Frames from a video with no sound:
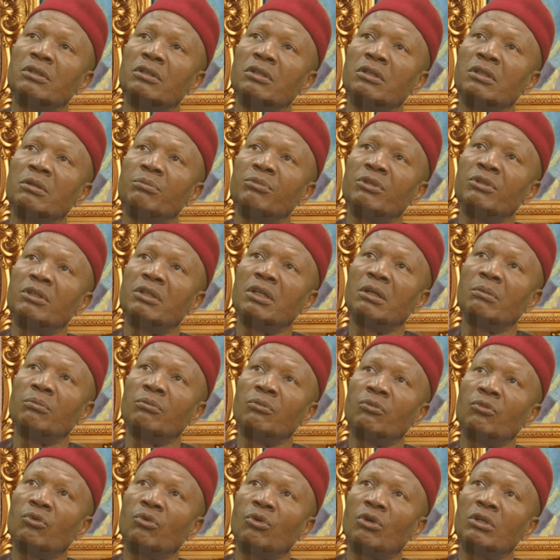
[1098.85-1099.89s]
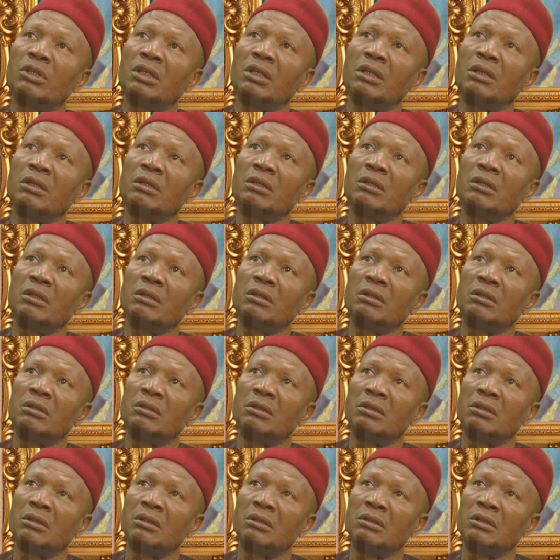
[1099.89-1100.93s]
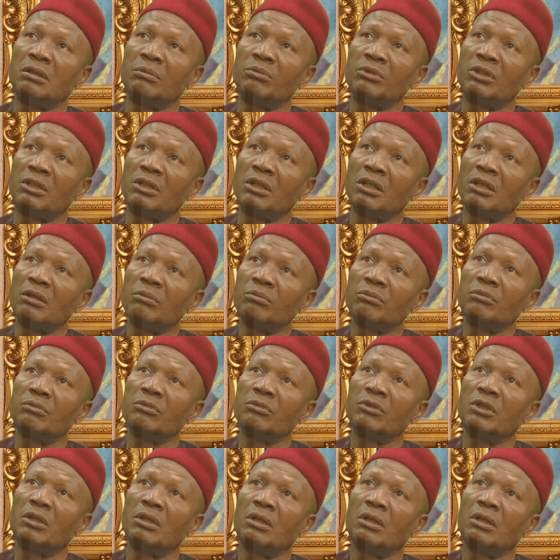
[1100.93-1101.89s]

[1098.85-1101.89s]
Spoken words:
they became what they became,